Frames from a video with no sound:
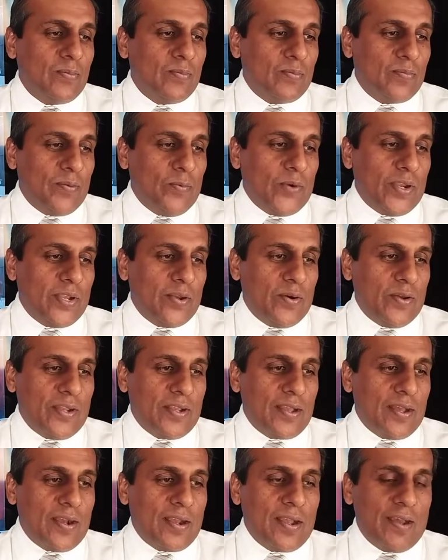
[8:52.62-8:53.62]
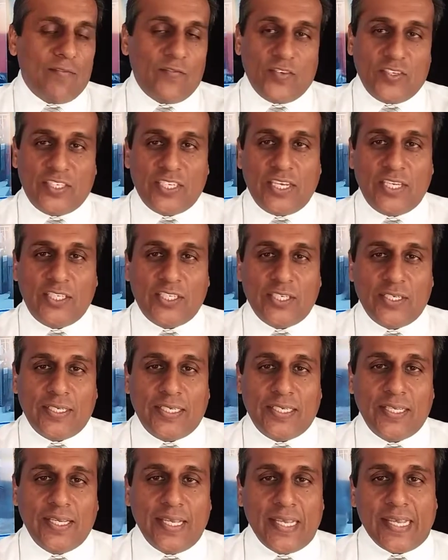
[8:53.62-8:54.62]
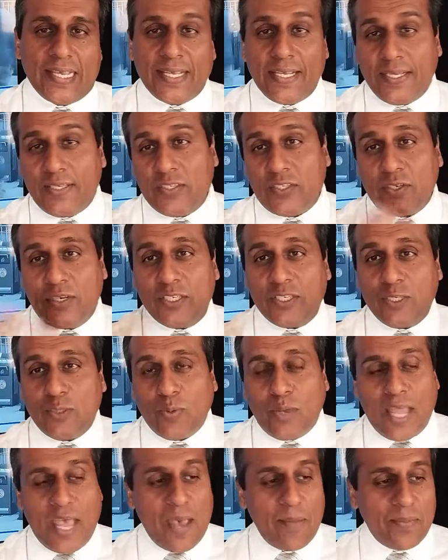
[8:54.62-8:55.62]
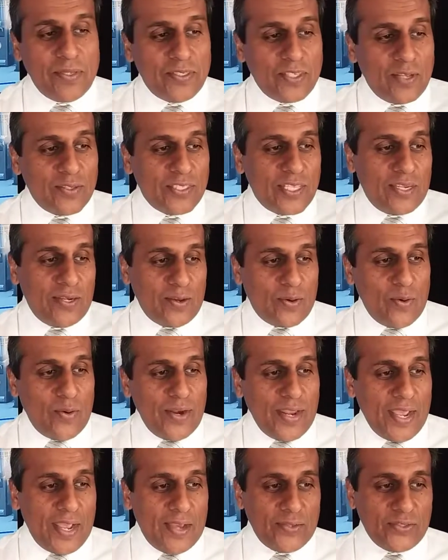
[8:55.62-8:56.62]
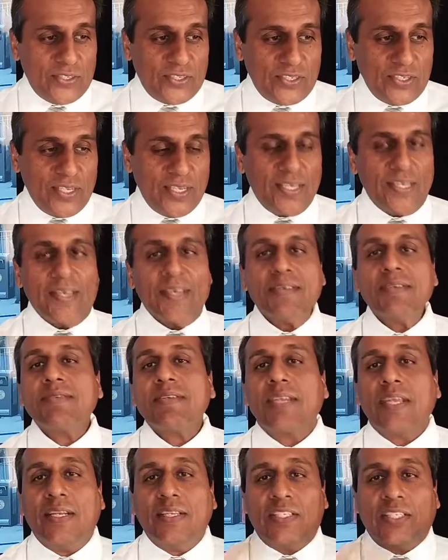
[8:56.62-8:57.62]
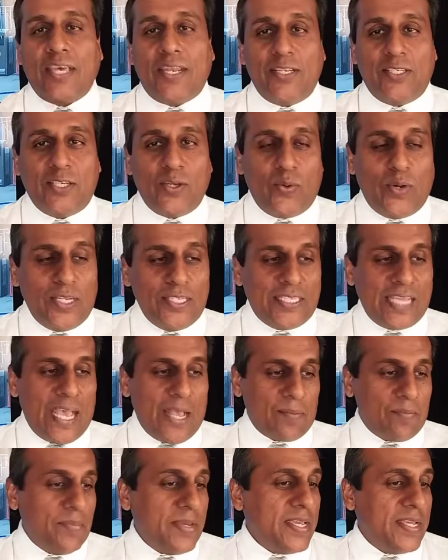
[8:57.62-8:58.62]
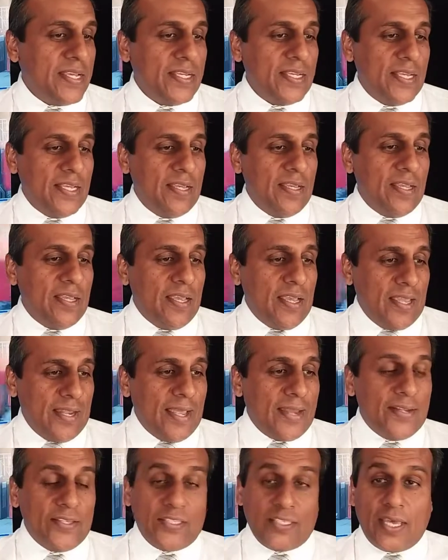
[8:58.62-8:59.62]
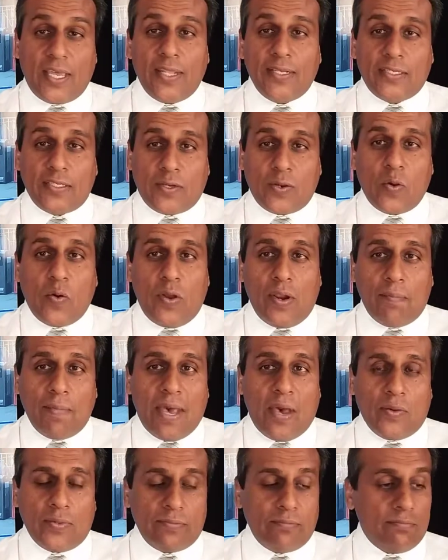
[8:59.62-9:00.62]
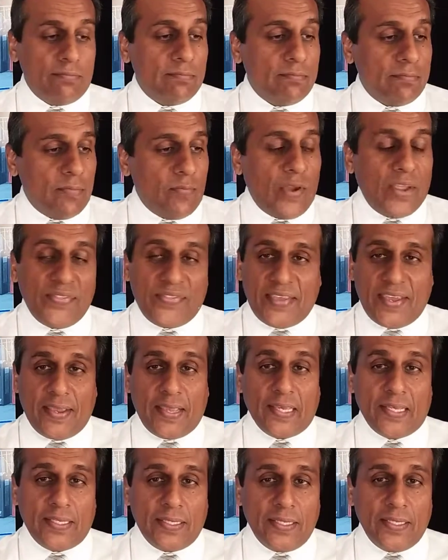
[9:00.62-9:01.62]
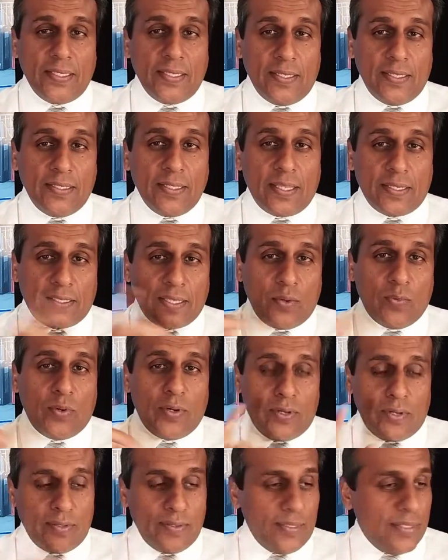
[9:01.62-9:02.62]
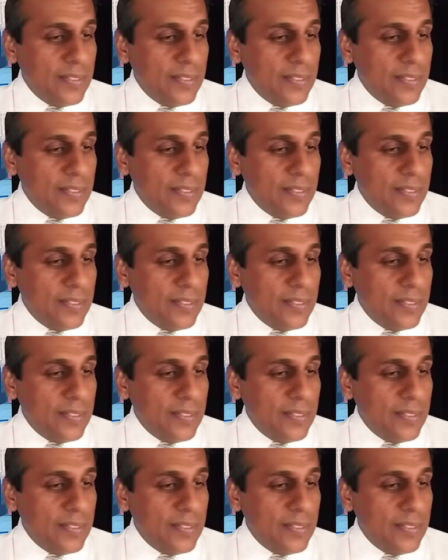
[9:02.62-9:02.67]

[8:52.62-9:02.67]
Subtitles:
recording our confrontation. And so this is what happens outside the courthouse. They decided to attack me, and I decided to call them out right there, that they were